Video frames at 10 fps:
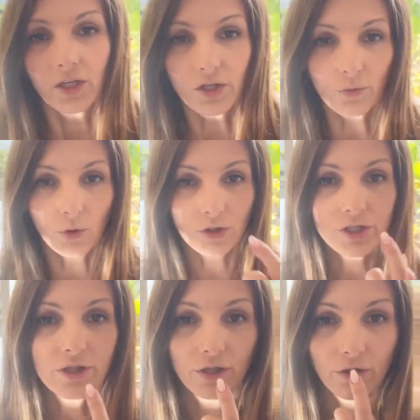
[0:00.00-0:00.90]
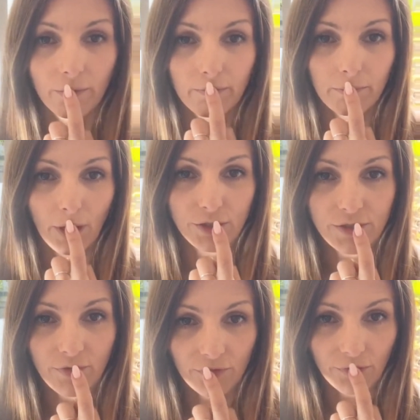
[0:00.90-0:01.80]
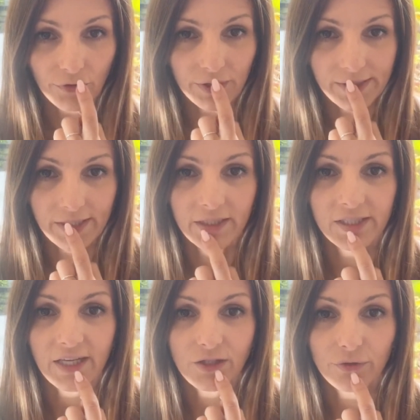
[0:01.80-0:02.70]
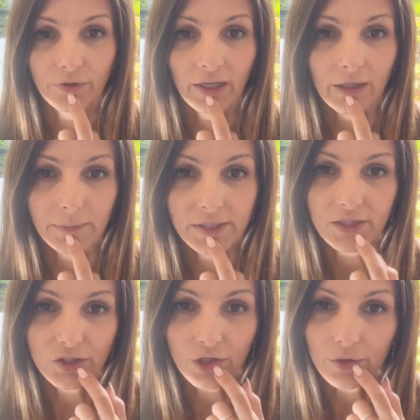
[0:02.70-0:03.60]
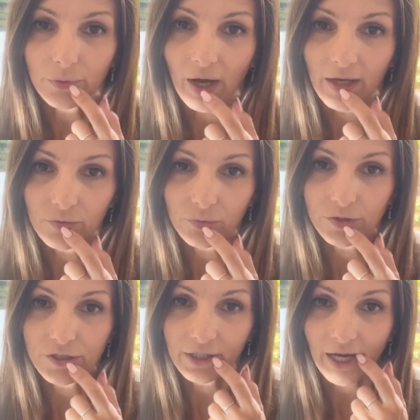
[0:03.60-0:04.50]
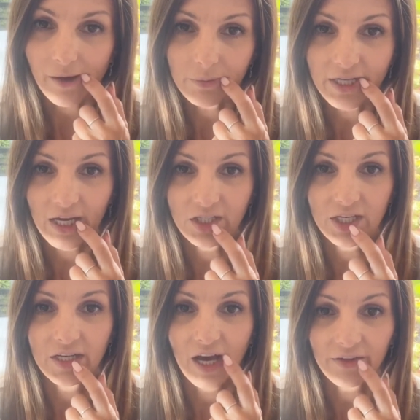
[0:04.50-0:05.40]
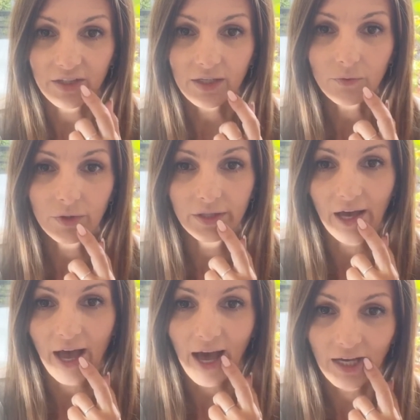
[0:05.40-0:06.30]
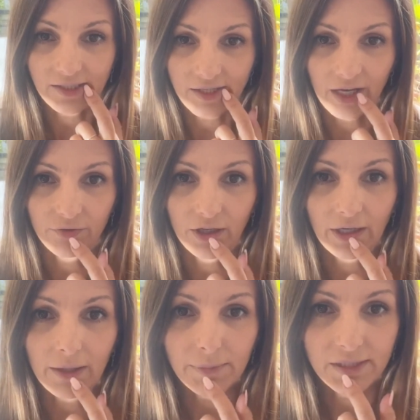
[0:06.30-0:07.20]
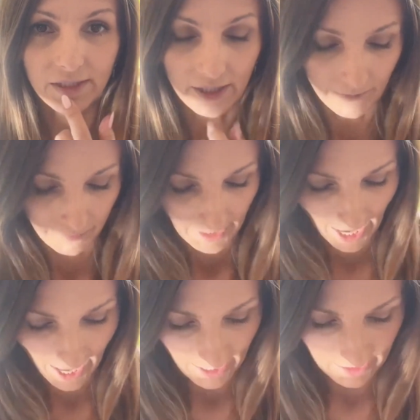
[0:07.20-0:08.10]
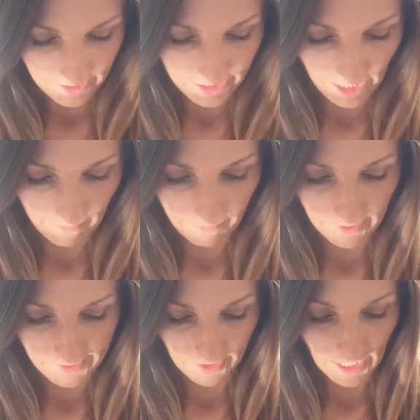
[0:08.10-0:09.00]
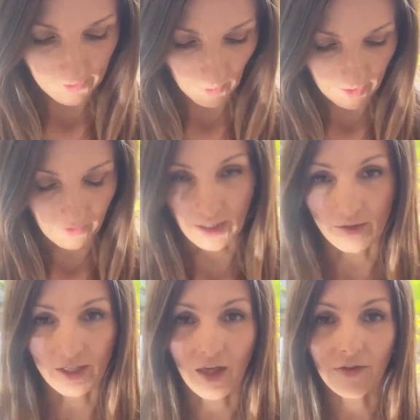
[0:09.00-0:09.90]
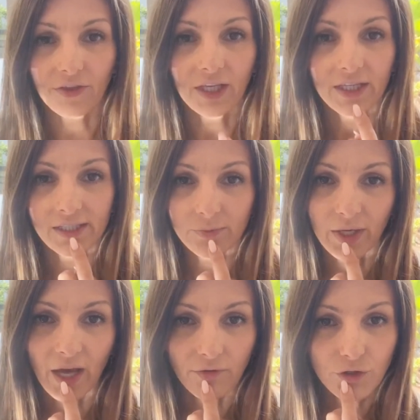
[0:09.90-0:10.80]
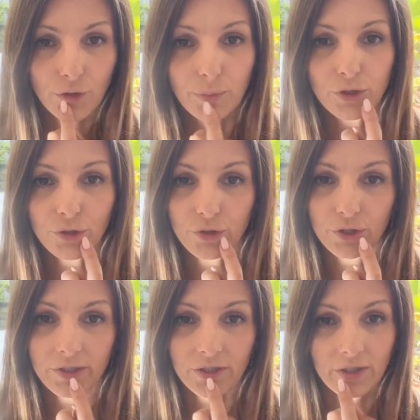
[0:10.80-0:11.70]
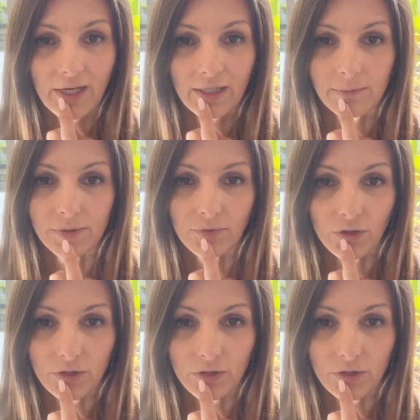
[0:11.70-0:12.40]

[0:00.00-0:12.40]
you want most of the fullness in the center of your lips. So you kind of want to come down to nothing with the outside of your lips. And so that's one thing. The other thing is we have two protrusions on our lips. We've